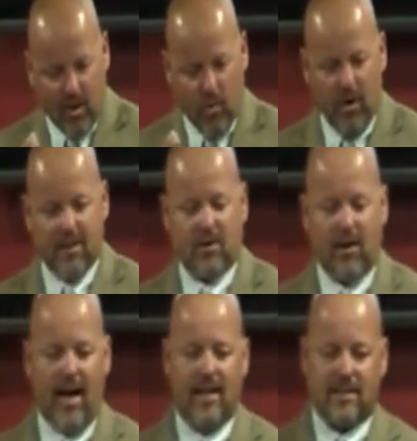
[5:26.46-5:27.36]
with
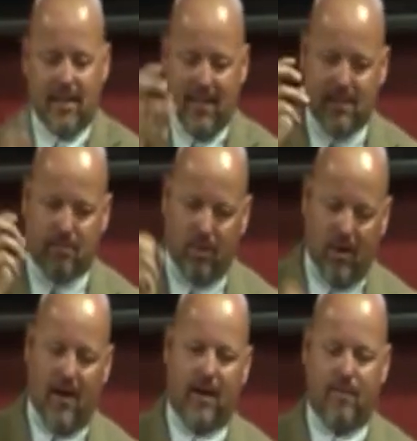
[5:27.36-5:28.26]
Christ and His
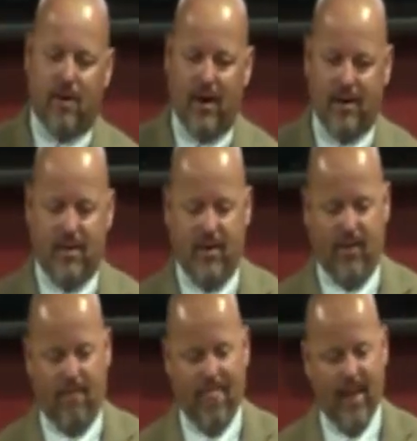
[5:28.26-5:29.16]
blood upon
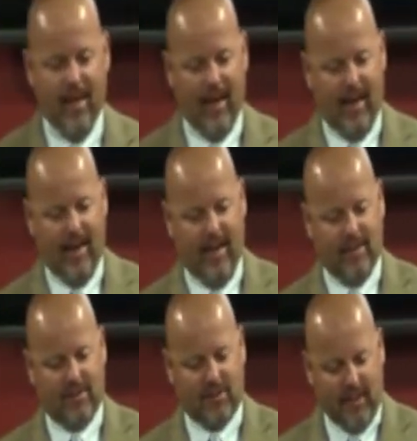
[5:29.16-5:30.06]
you and
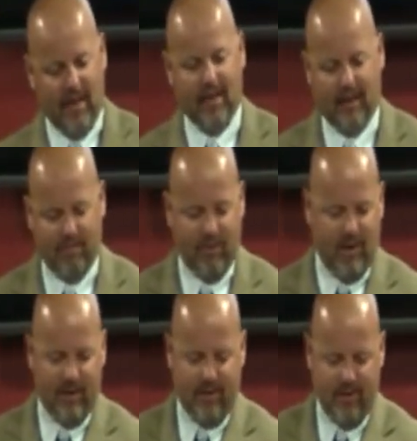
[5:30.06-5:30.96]
His sealing
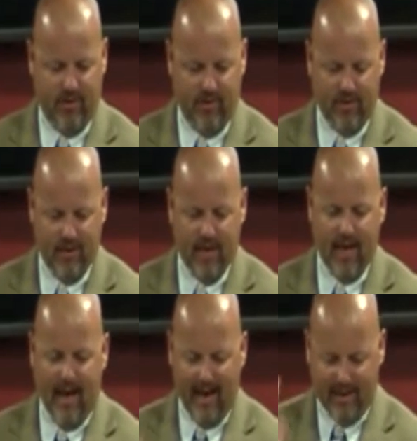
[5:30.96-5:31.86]
upon you
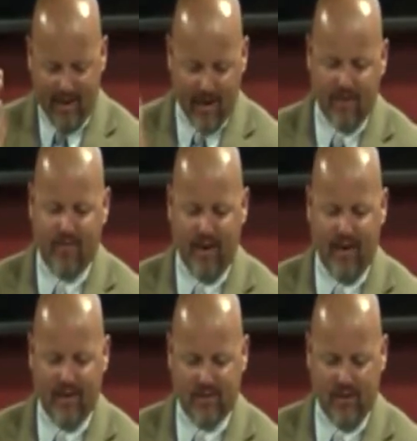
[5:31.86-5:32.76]

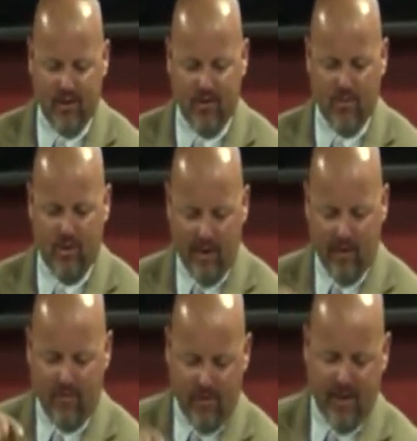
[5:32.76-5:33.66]
identifies you
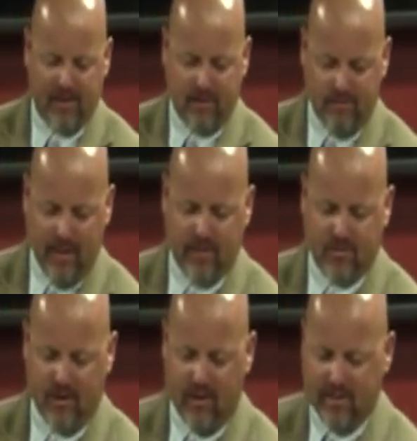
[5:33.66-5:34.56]
with this
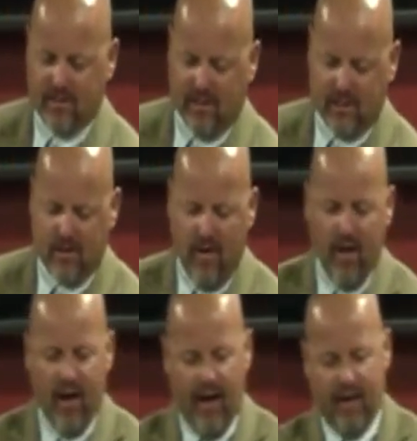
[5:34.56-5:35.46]
ministry. This is
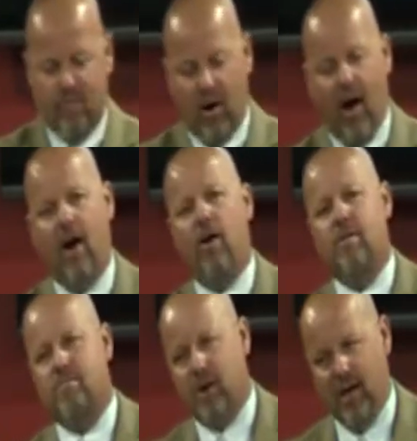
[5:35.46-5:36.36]
a
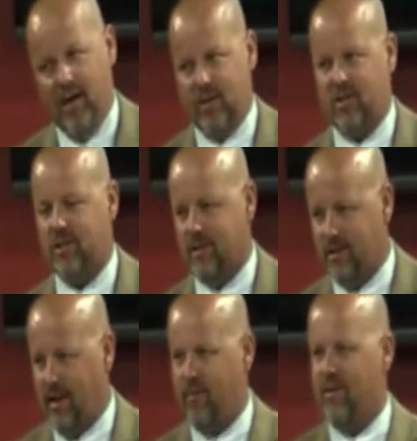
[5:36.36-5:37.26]
broad brush,
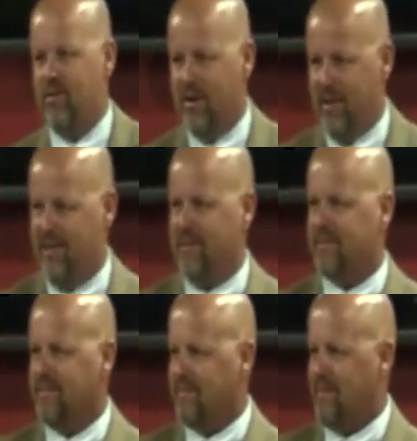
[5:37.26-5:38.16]
if you will,
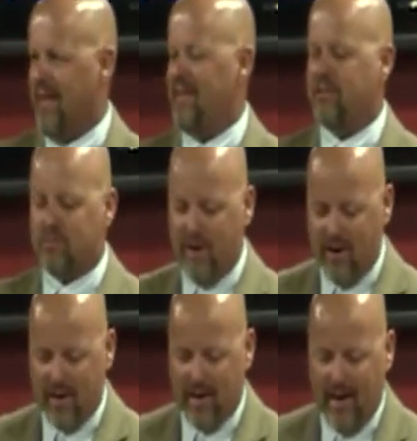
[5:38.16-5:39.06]
that the
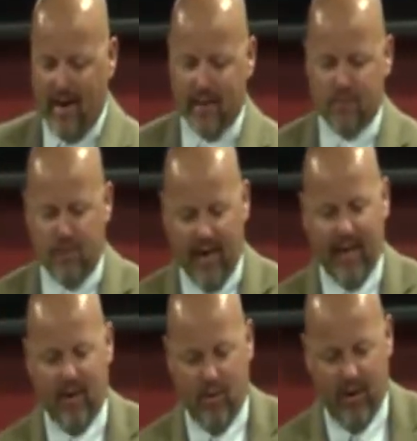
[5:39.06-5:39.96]
Spirit of God is
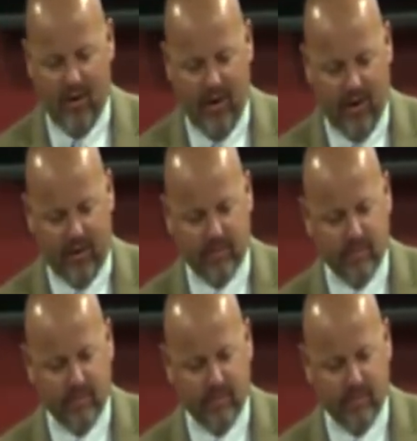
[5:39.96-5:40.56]
painting with here.